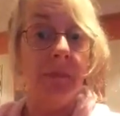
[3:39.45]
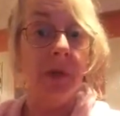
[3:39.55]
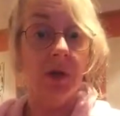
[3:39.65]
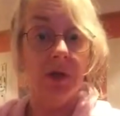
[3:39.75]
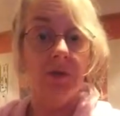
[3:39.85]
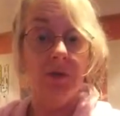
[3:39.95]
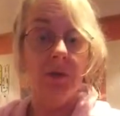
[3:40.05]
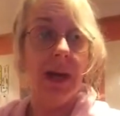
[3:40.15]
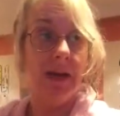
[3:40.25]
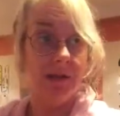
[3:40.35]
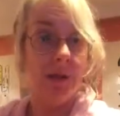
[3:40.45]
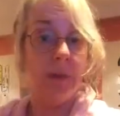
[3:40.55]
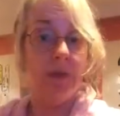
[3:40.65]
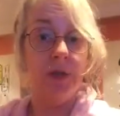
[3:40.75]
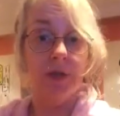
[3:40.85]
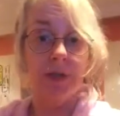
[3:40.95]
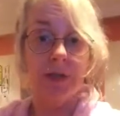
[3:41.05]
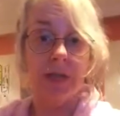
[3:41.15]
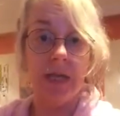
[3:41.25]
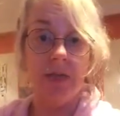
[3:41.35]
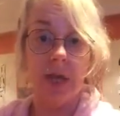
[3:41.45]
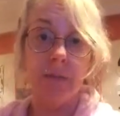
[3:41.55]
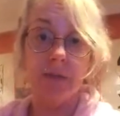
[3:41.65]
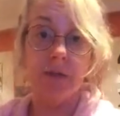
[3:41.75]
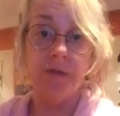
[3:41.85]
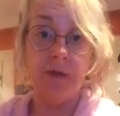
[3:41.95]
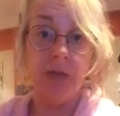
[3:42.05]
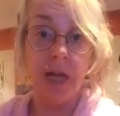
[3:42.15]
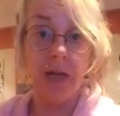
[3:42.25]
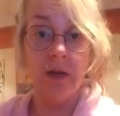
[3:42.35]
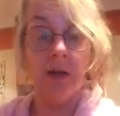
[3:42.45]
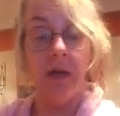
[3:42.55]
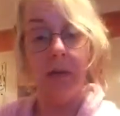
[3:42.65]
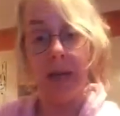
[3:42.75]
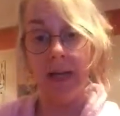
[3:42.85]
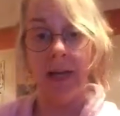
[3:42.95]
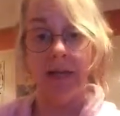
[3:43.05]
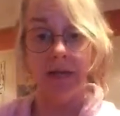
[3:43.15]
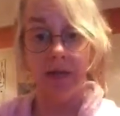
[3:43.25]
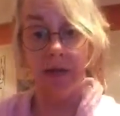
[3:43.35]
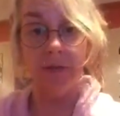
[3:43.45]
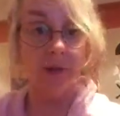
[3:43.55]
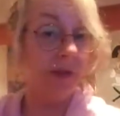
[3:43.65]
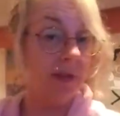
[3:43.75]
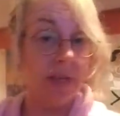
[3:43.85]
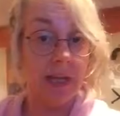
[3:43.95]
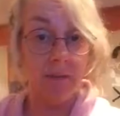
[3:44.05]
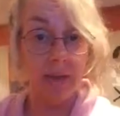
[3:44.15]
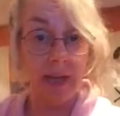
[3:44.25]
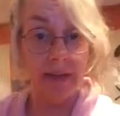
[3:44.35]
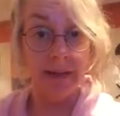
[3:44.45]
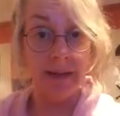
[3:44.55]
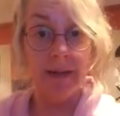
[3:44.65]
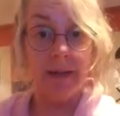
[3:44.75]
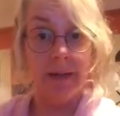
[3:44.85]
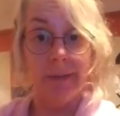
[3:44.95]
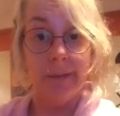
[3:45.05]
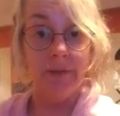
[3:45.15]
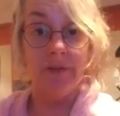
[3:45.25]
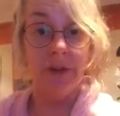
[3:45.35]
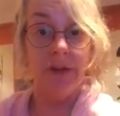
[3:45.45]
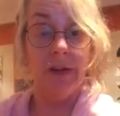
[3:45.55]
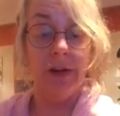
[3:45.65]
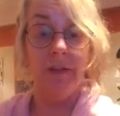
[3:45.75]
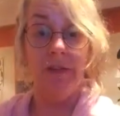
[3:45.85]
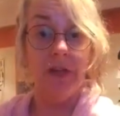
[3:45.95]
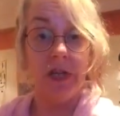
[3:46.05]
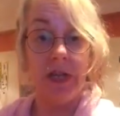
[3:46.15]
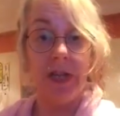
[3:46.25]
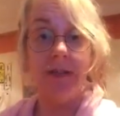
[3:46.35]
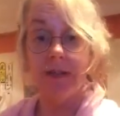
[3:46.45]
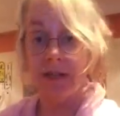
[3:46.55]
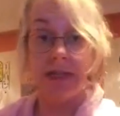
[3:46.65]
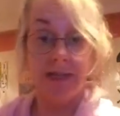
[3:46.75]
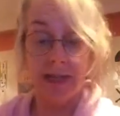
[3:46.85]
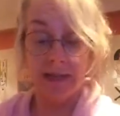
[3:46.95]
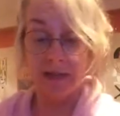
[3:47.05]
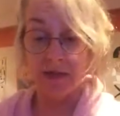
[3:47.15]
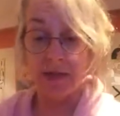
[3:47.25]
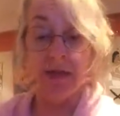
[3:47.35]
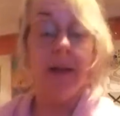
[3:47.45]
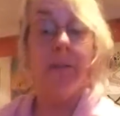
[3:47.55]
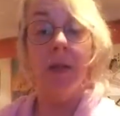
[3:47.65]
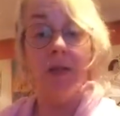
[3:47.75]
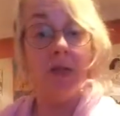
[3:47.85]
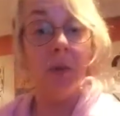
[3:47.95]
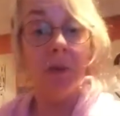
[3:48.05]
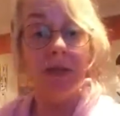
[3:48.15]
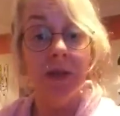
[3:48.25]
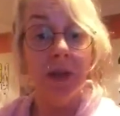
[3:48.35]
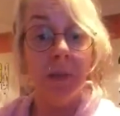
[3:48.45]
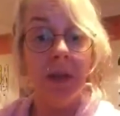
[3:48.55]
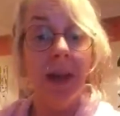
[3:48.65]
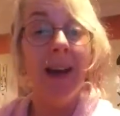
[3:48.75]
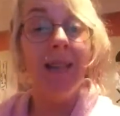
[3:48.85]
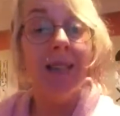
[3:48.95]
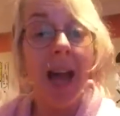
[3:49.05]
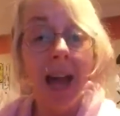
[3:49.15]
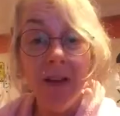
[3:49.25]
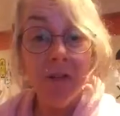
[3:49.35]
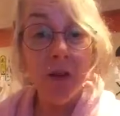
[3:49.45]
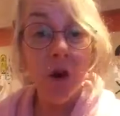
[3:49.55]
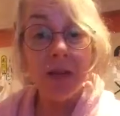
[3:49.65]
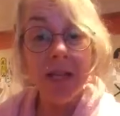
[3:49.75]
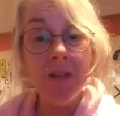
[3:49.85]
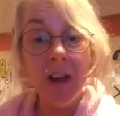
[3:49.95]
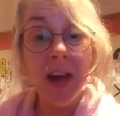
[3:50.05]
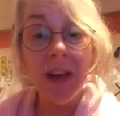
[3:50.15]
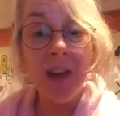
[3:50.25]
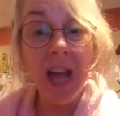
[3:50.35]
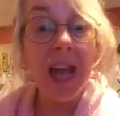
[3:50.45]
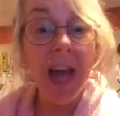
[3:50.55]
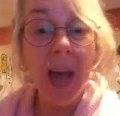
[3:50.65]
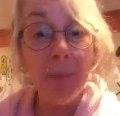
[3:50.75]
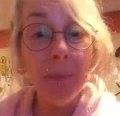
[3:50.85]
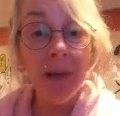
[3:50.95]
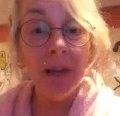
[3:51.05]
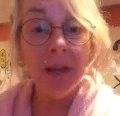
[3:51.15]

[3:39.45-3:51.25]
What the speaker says: But grey has not been chosen as the champs officiating colour. Black is, so I've got nothing in black for officiating, so I need to get that sorted. But the shop wasn't open at 10:45 a.m.